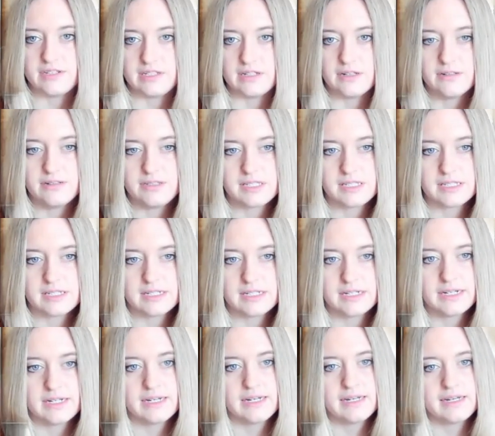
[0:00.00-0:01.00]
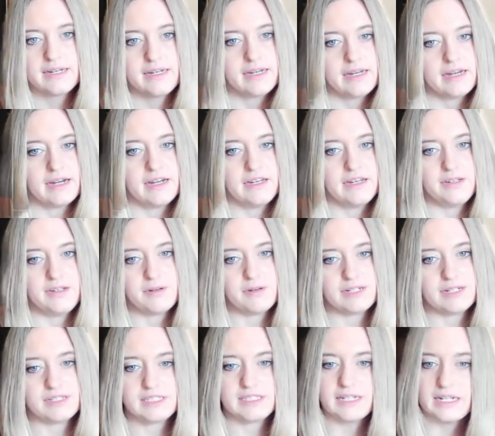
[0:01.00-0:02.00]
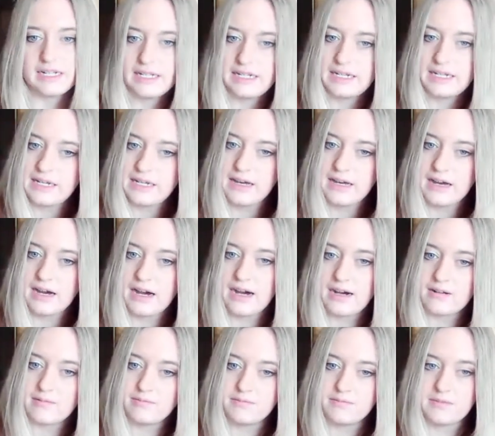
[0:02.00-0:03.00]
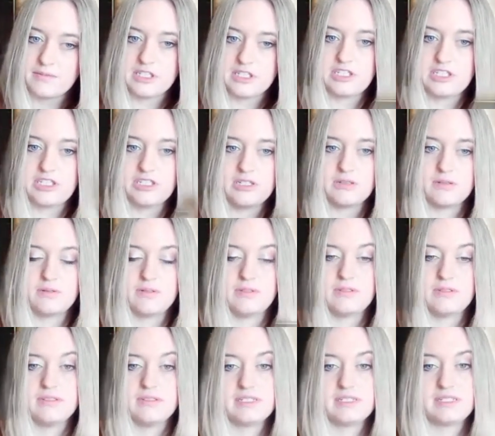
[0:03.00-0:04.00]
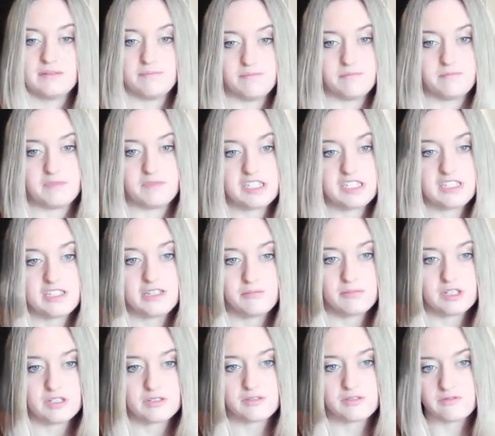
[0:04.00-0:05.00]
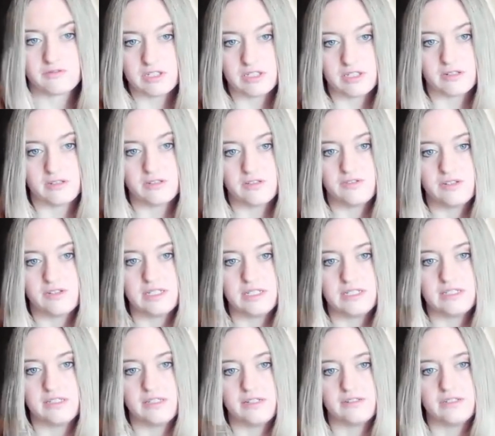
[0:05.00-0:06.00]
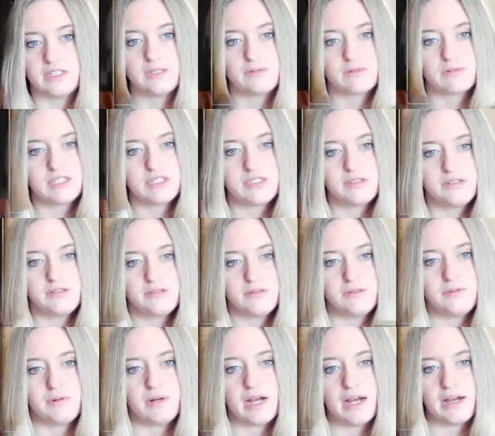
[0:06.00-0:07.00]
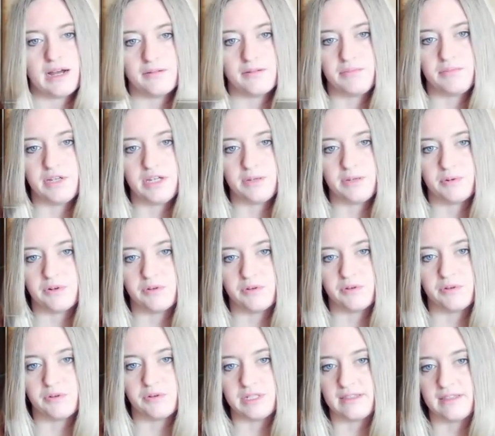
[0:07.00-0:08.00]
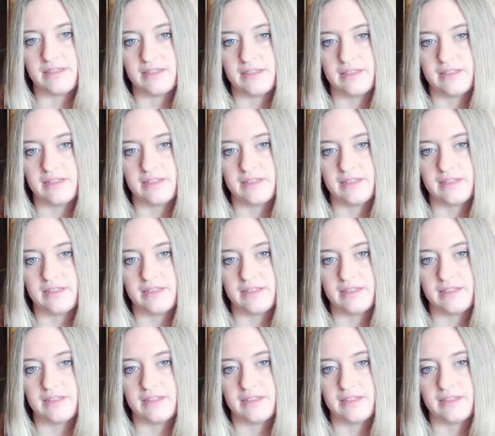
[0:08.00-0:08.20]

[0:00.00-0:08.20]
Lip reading: adults. A UL study showed some similar results, really. So there's 22 people with